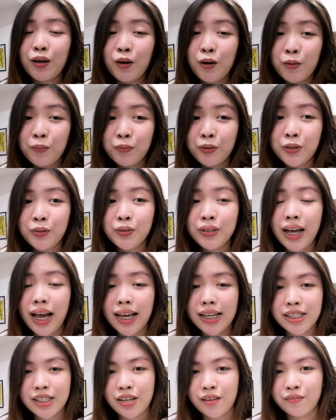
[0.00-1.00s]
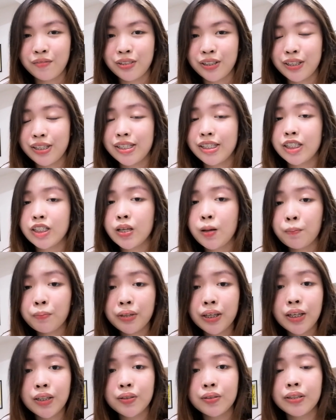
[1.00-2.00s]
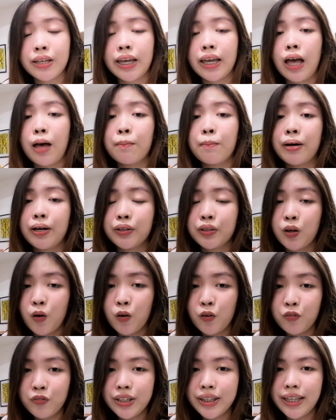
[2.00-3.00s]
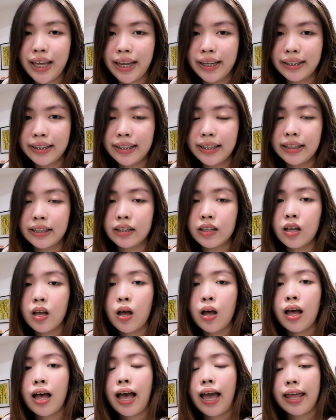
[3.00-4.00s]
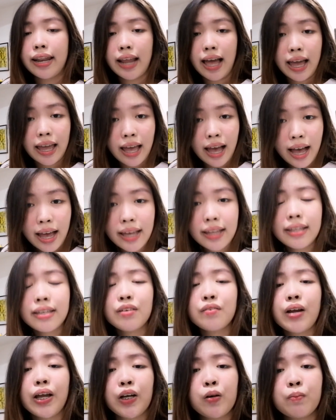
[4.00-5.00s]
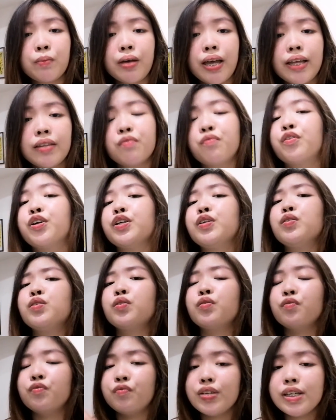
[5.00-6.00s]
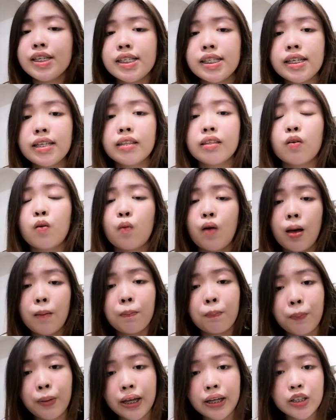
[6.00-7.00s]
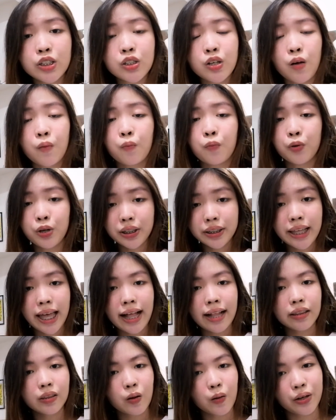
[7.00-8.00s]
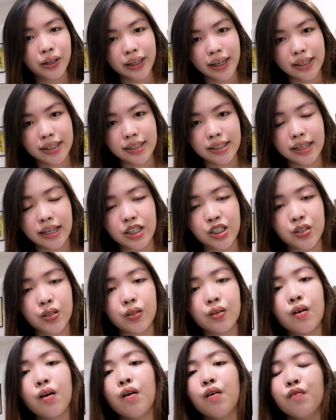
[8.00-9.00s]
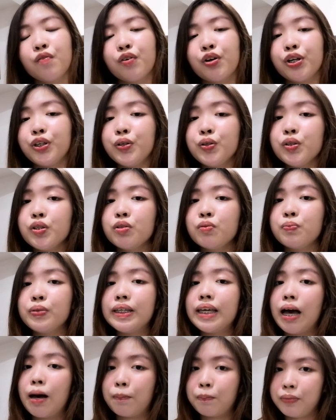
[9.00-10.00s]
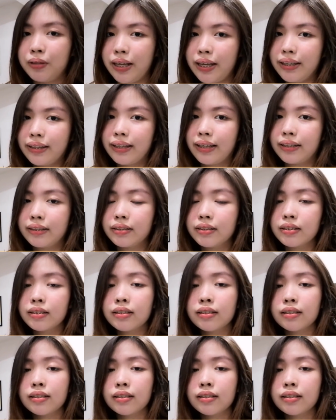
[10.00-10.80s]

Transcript: hope you guys have learned something today about COVID-19, and I highly recommend for you to visit the webpage of World Health Organization for you to be updated.